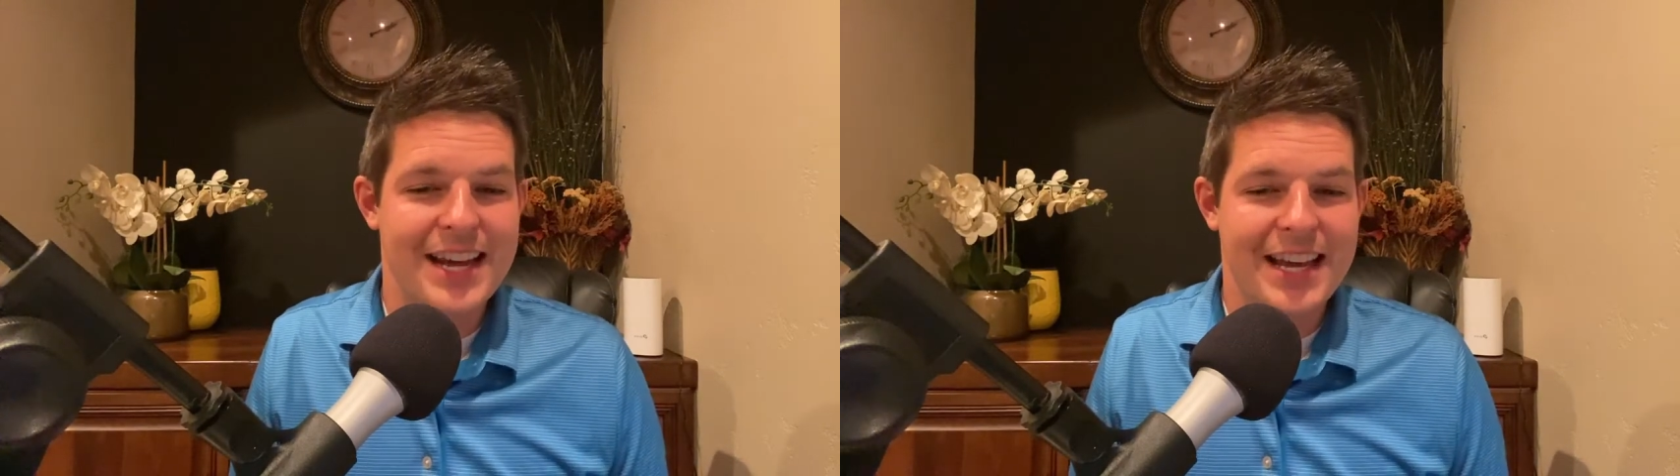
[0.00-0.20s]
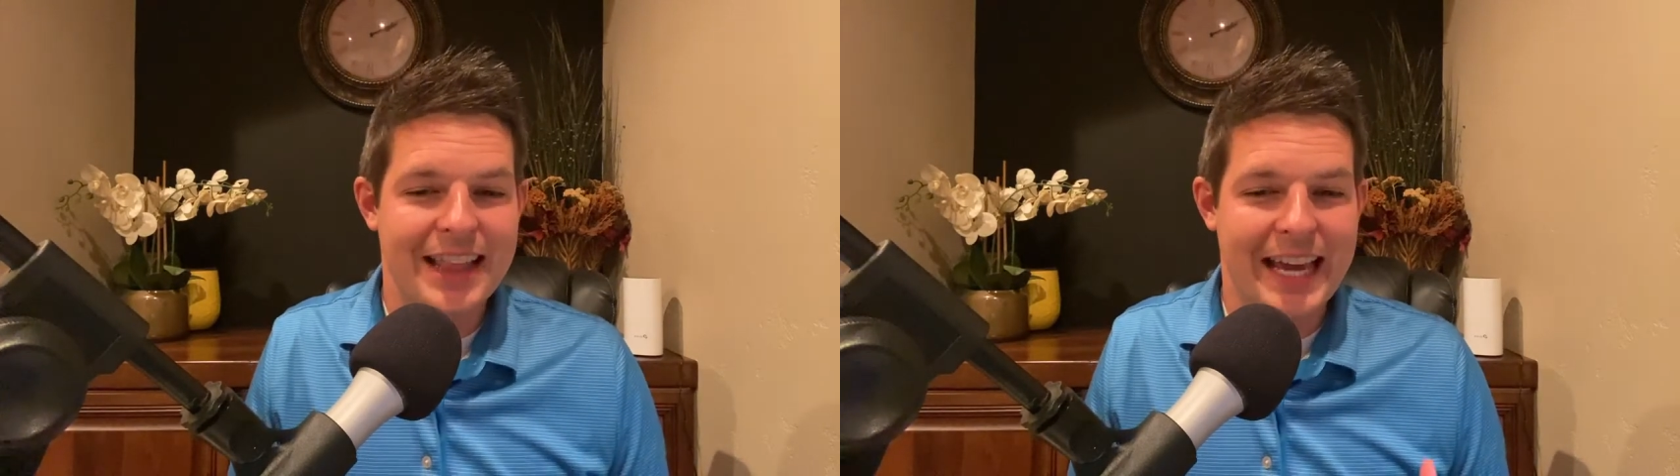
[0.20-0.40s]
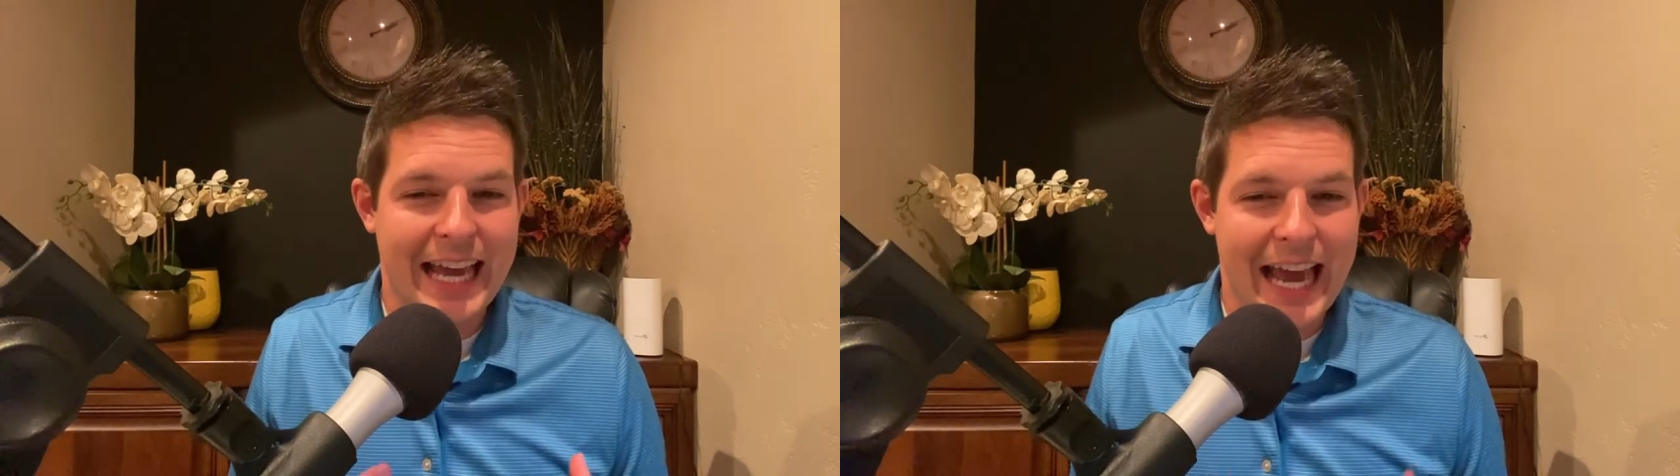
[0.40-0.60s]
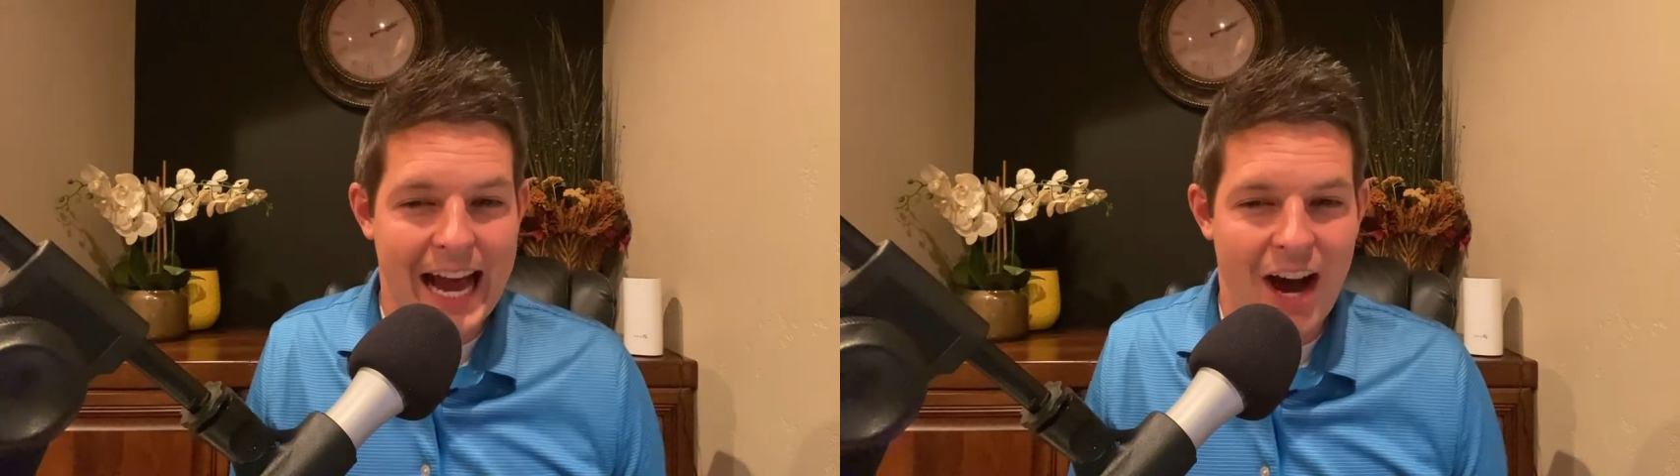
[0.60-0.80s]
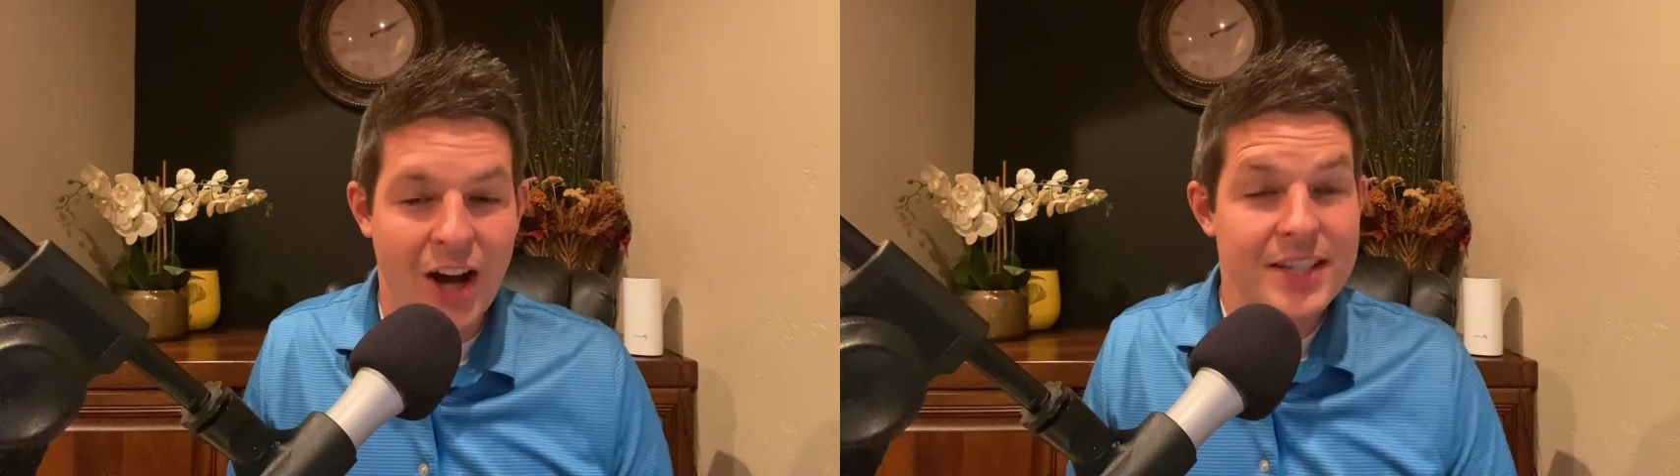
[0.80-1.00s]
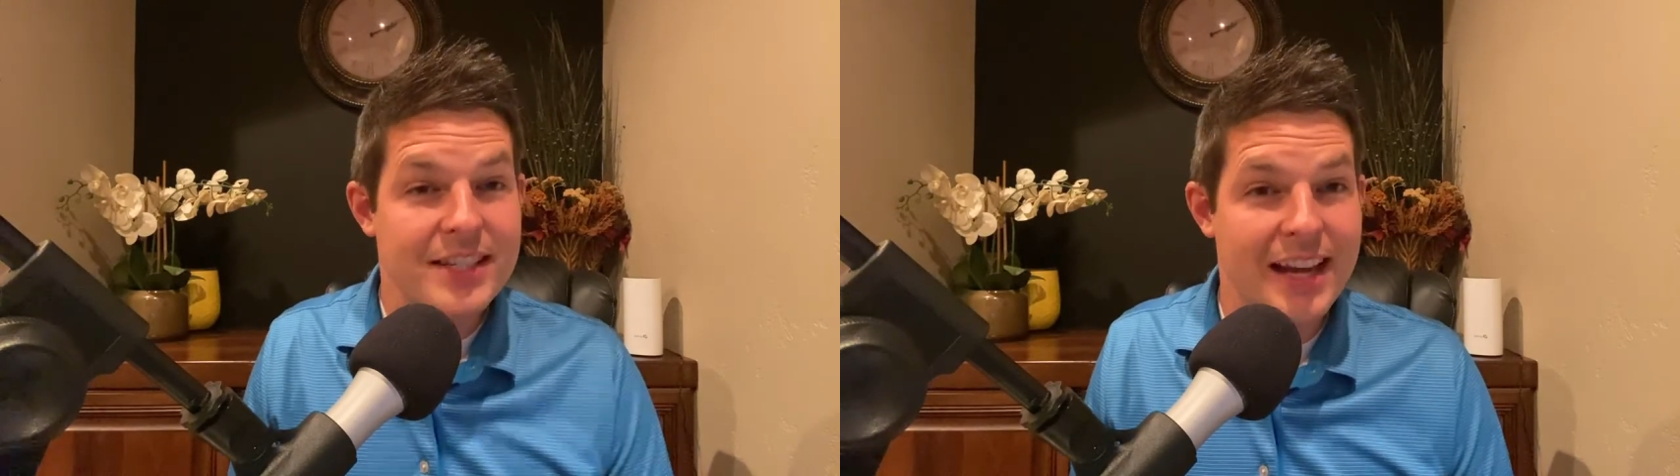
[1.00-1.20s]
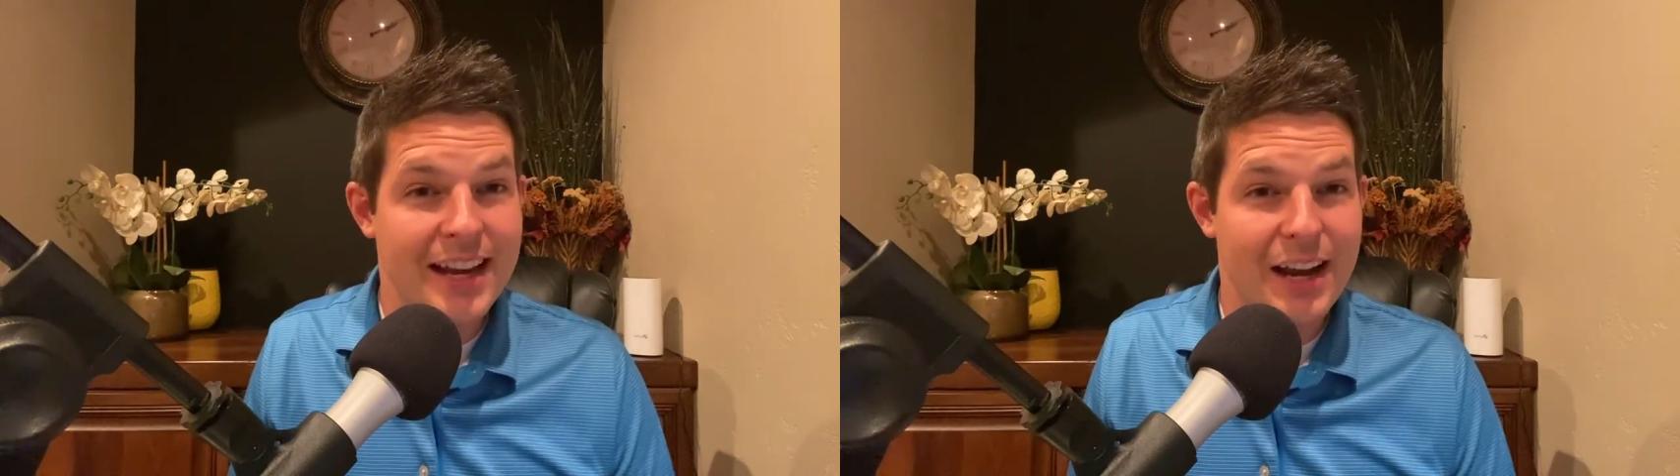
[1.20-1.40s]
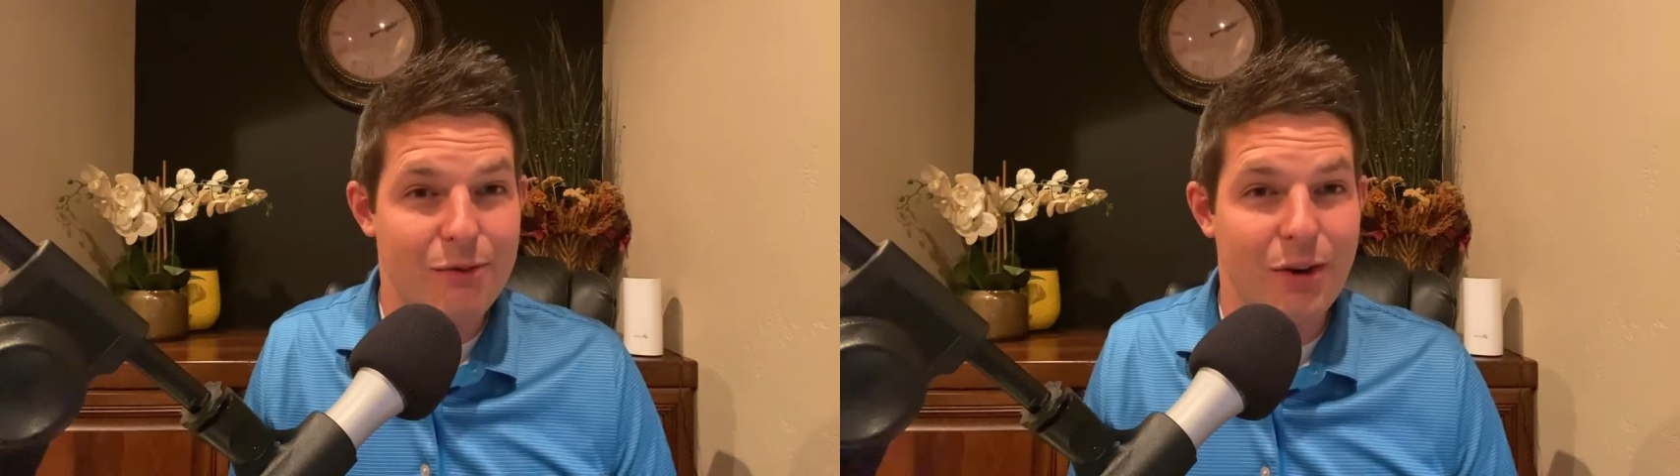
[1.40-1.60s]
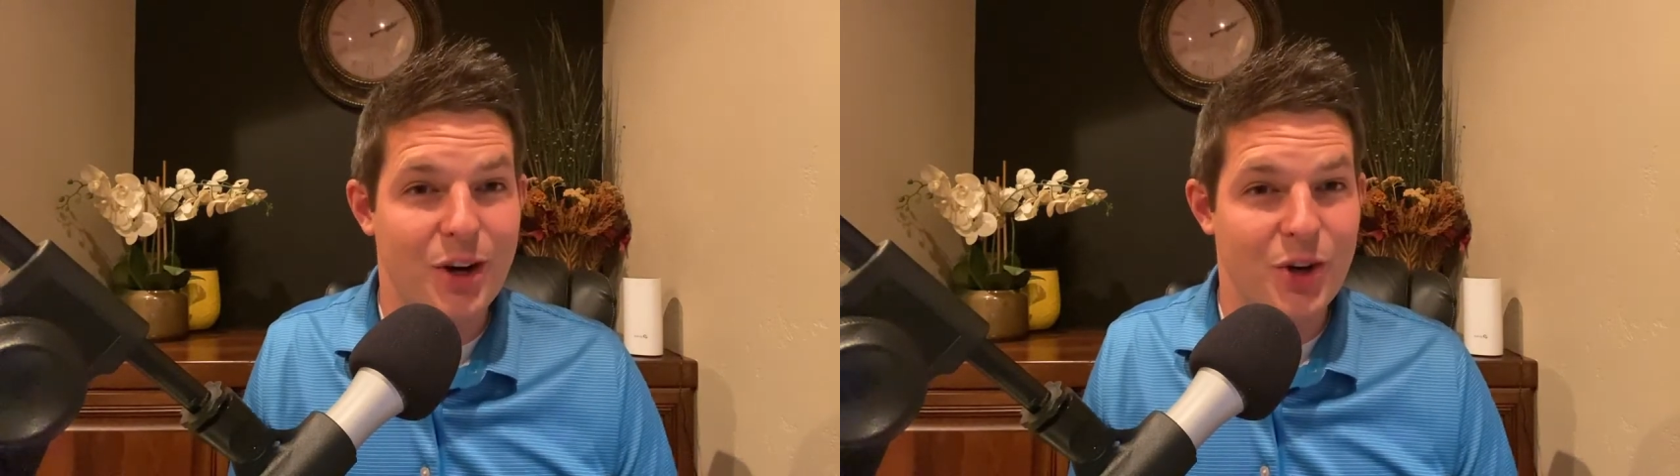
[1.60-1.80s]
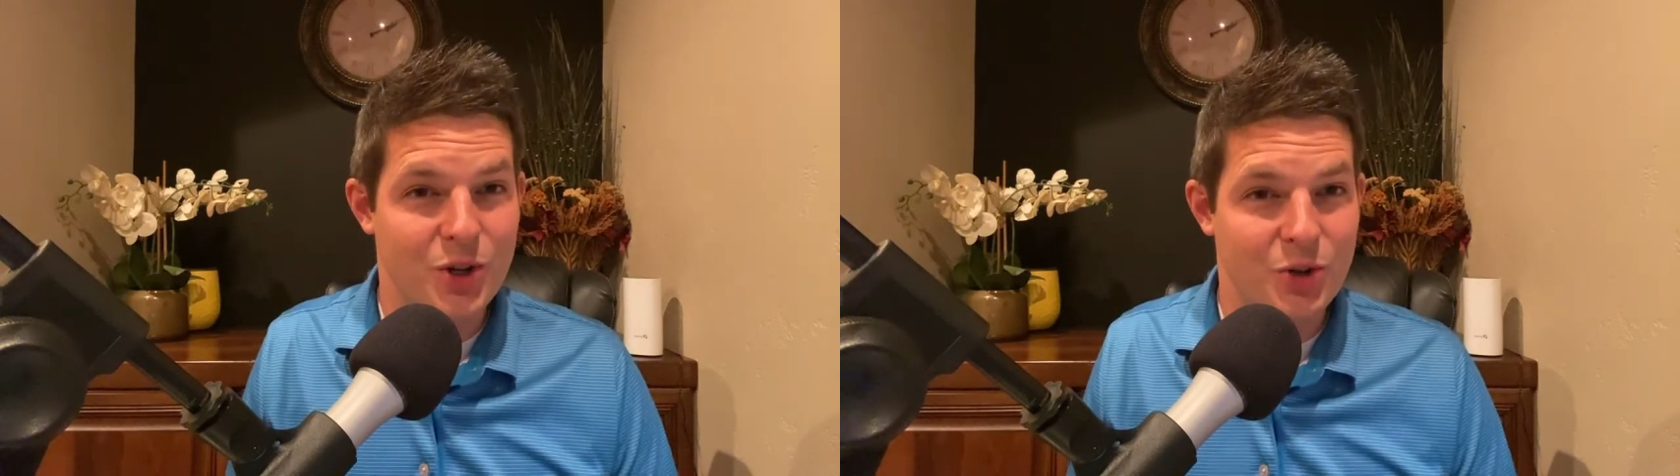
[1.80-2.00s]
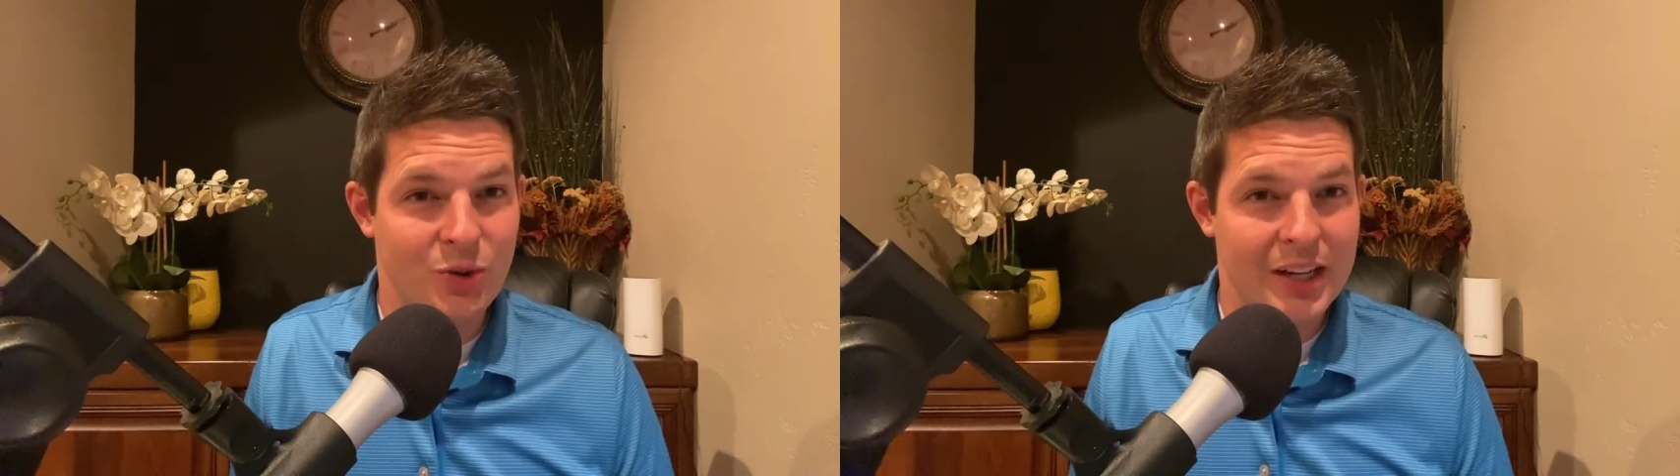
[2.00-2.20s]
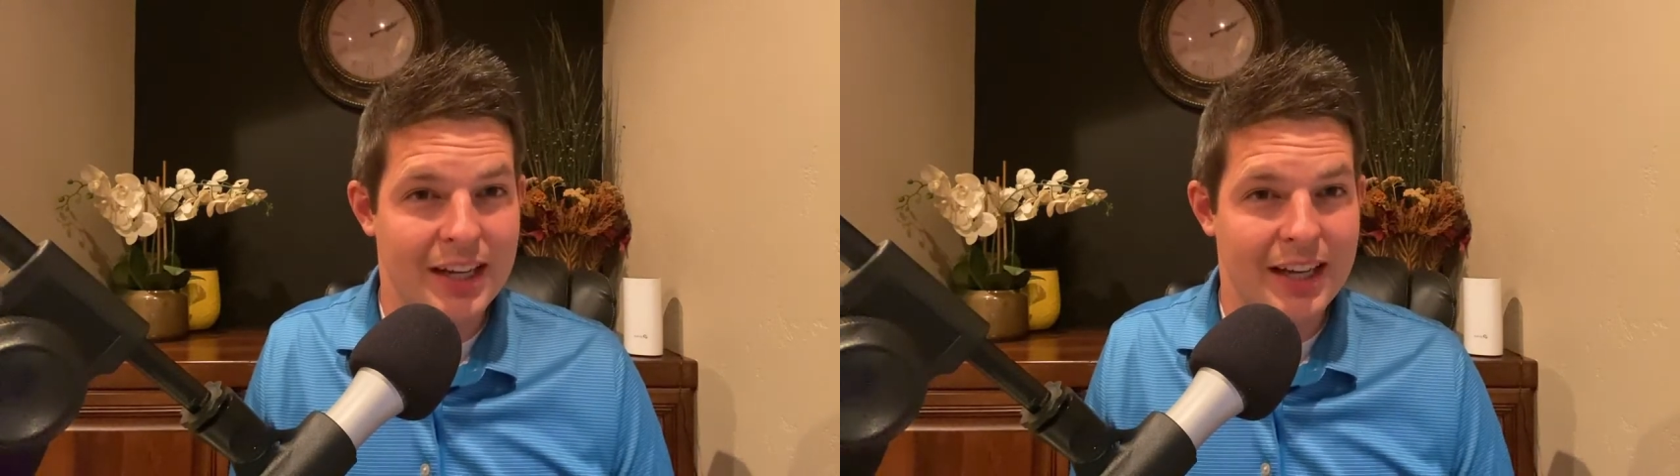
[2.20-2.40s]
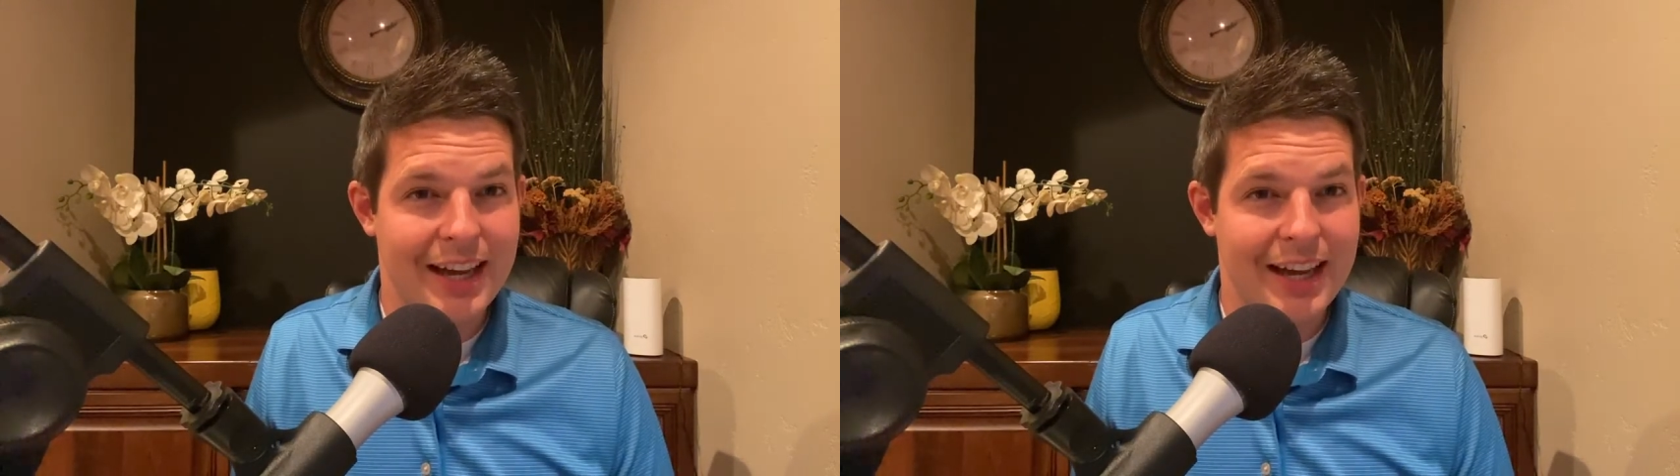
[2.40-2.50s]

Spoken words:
like onset of what you're doing